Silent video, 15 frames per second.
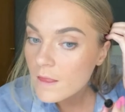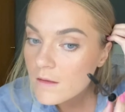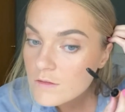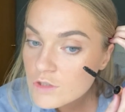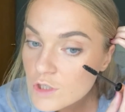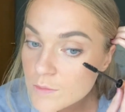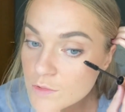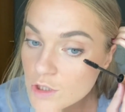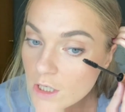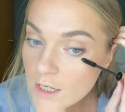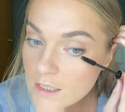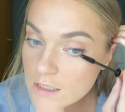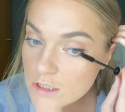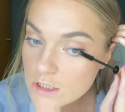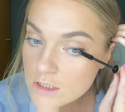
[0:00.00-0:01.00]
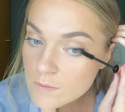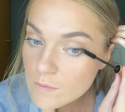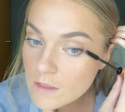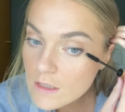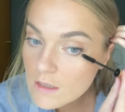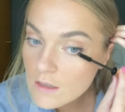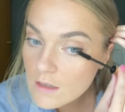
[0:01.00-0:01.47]
So I'm trying to just
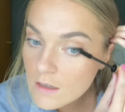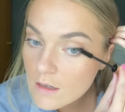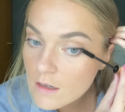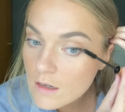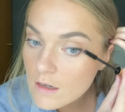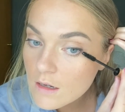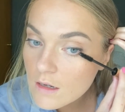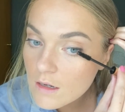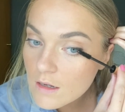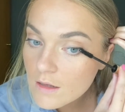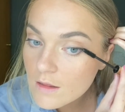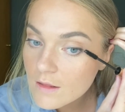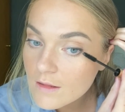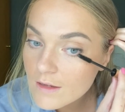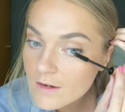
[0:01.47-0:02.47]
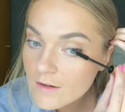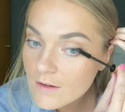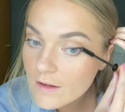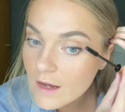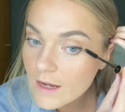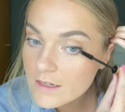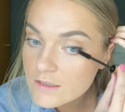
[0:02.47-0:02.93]
be a
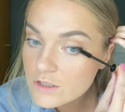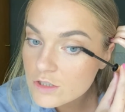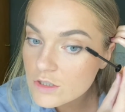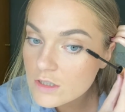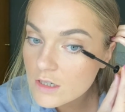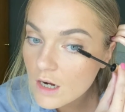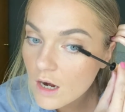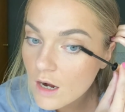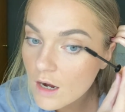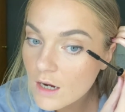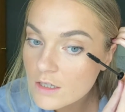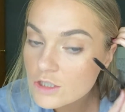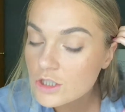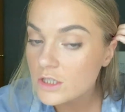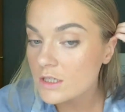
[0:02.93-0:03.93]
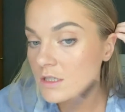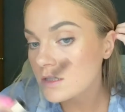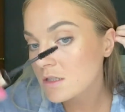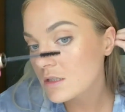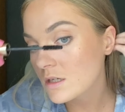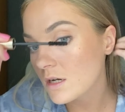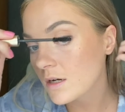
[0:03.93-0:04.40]
little extra
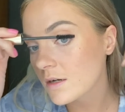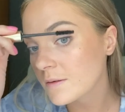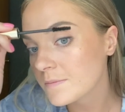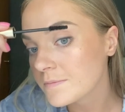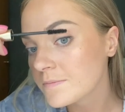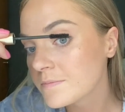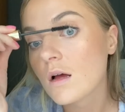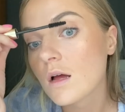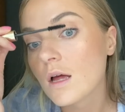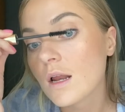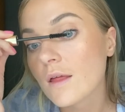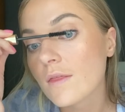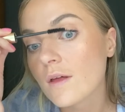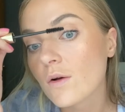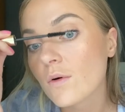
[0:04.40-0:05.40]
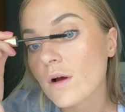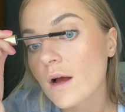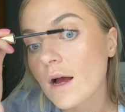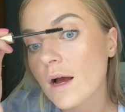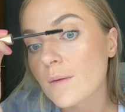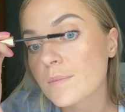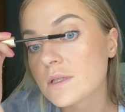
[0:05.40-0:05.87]
cautious. And I think what
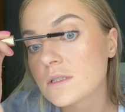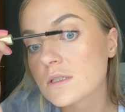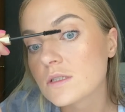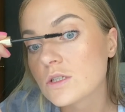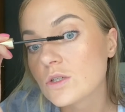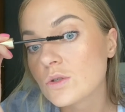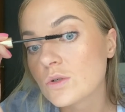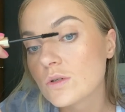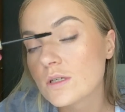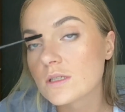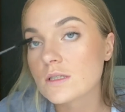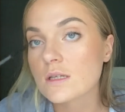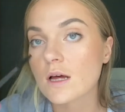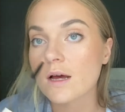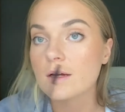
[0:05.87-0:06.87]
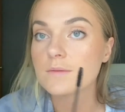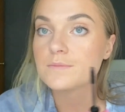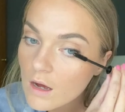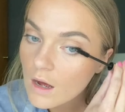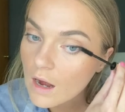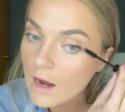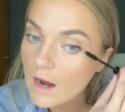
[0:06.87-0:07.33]
happens too is that
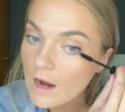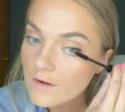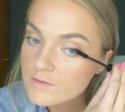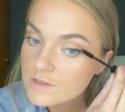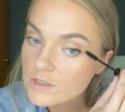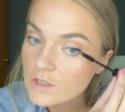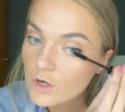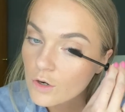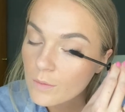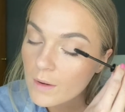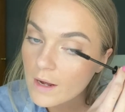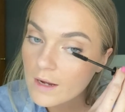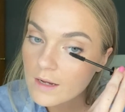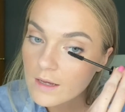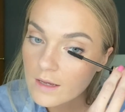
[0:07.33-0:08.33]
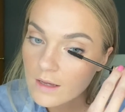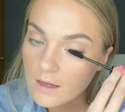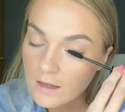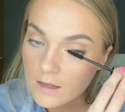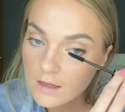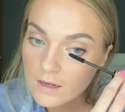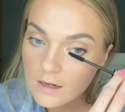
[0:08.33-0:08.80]
I have to go back
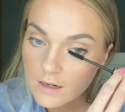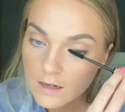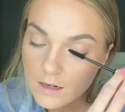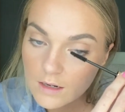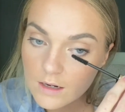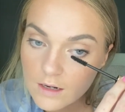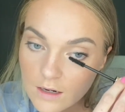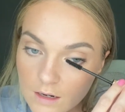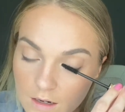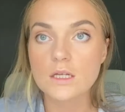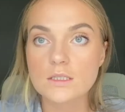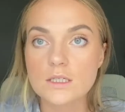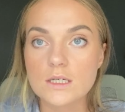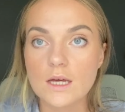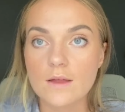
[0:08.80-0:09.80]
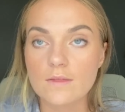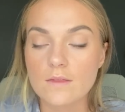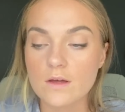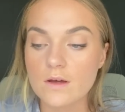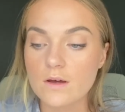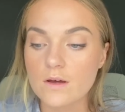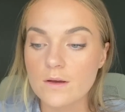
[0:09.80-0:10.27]
in to get
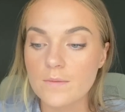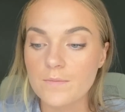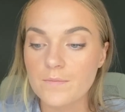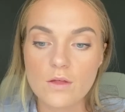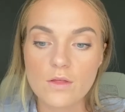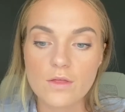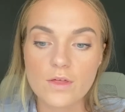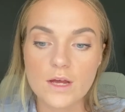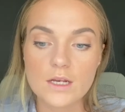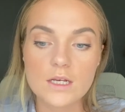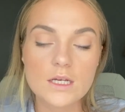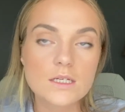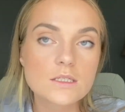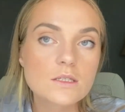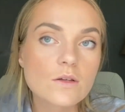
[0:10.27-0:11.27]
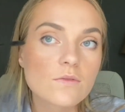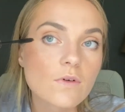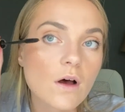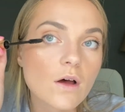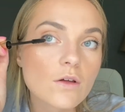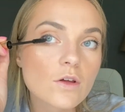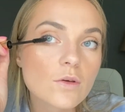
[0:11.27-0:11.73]
the thickness, the
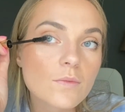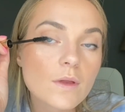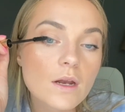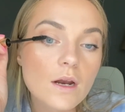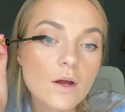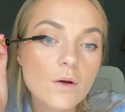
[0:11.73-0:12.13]
volume that I